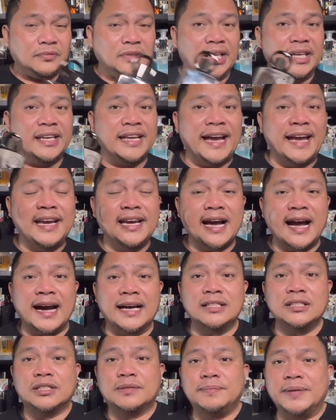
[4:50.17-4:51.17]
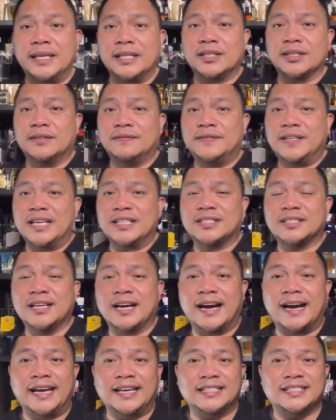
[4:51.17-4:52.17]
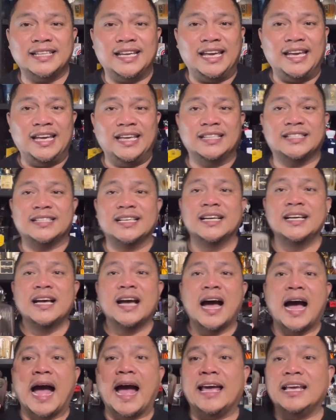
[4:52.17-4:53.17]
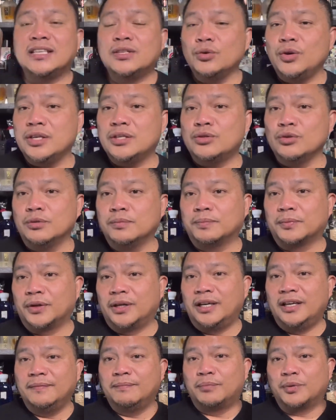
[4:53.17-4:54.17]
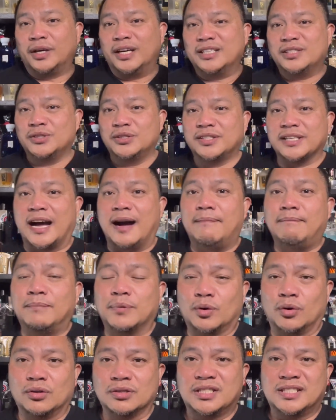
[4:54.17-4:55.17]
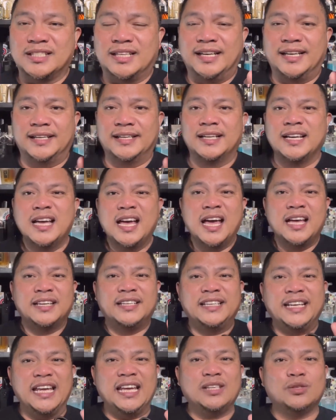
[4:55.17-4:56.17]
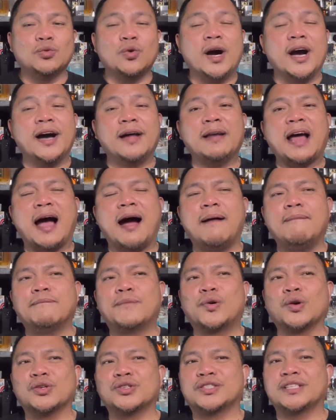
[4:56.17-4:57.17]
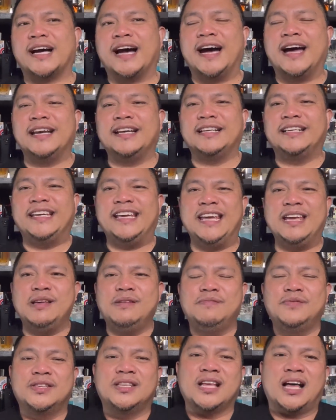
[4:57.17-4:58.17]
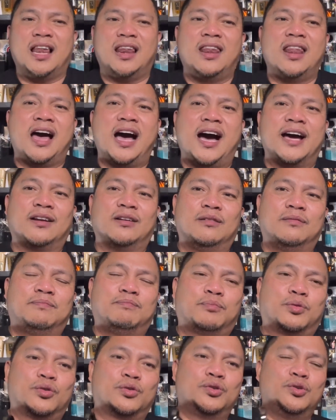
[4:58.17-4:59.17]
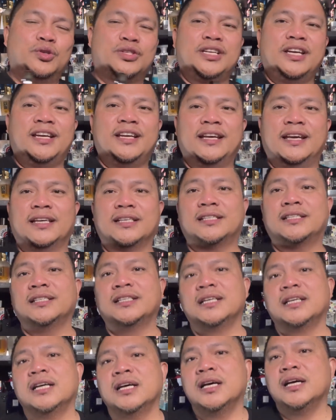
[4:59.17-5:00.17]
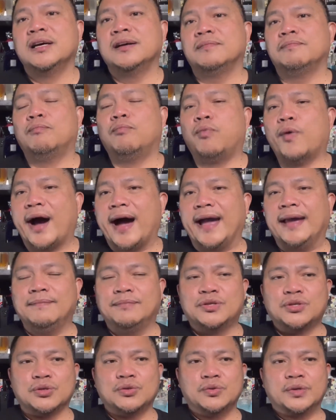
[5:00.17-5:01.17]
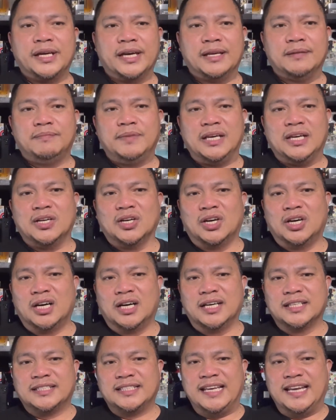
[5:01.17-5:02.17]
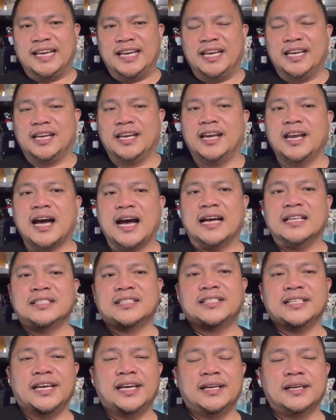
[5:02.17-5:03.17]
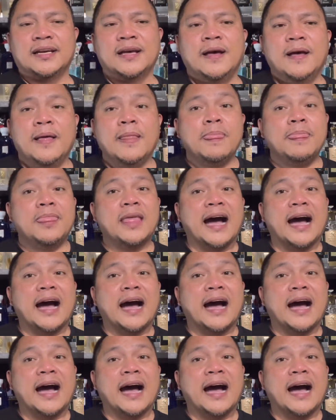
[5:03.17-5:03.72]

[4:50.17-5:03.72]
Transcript: the enhancement of this, guys, is Isoe Super versus Ambroxan. this one, Ambroxan gives a lot of fruitiness vibe to it because it is enhancing. The